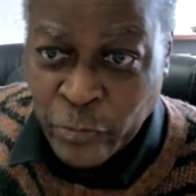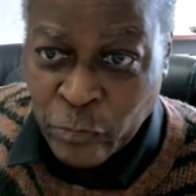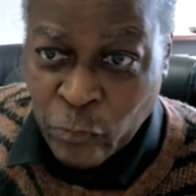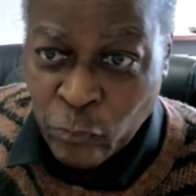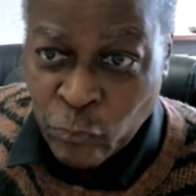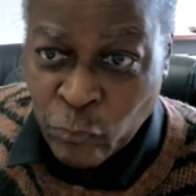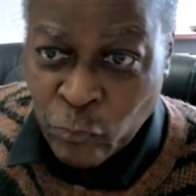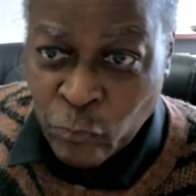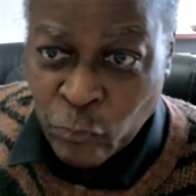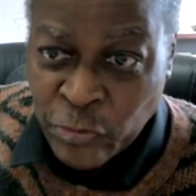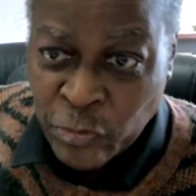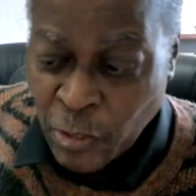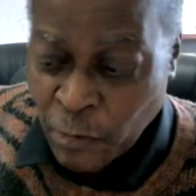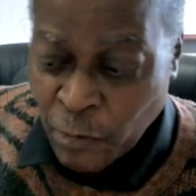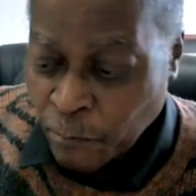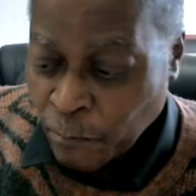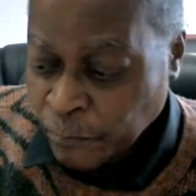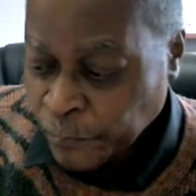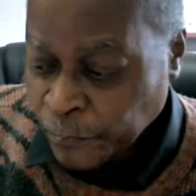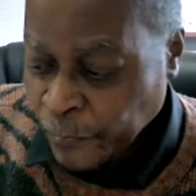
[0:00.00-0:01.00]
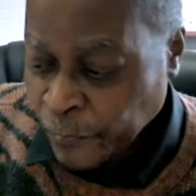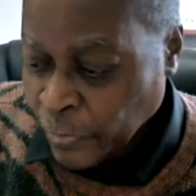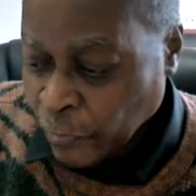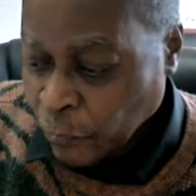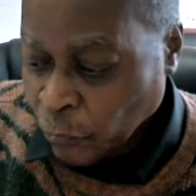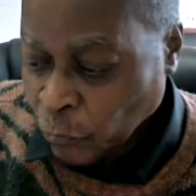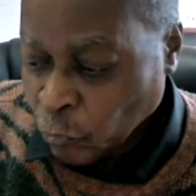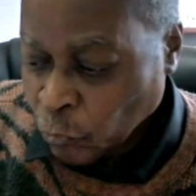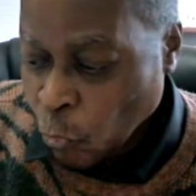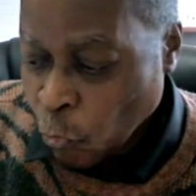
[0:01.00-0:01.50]
using some
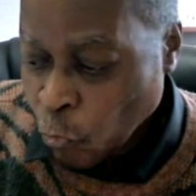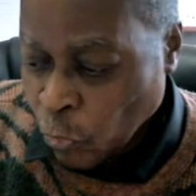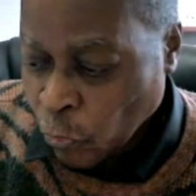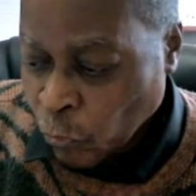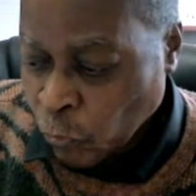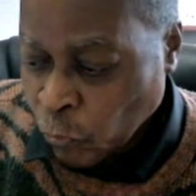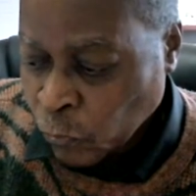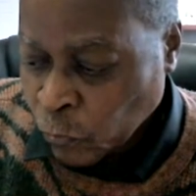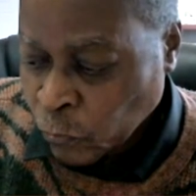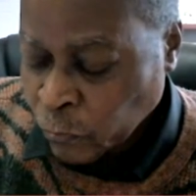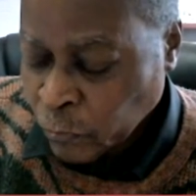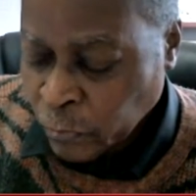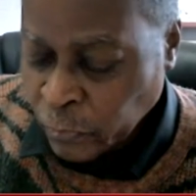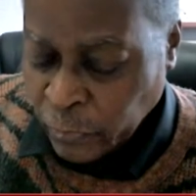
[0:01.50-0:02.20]
local